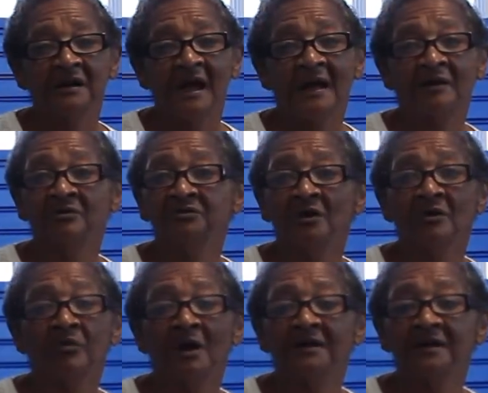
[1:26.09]
out where they'd like
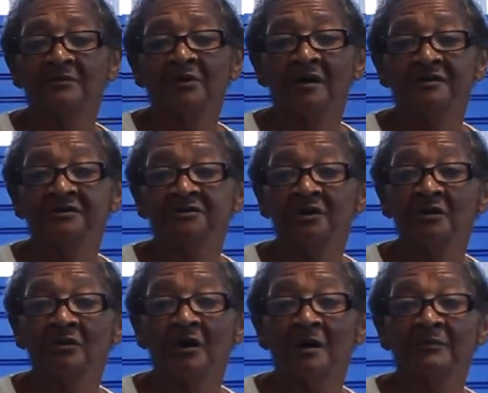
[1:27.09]
to go and see if we
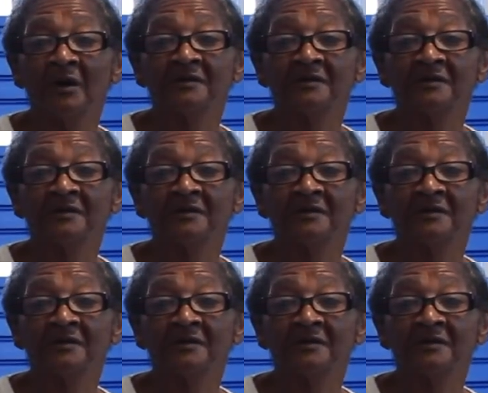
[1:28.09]
can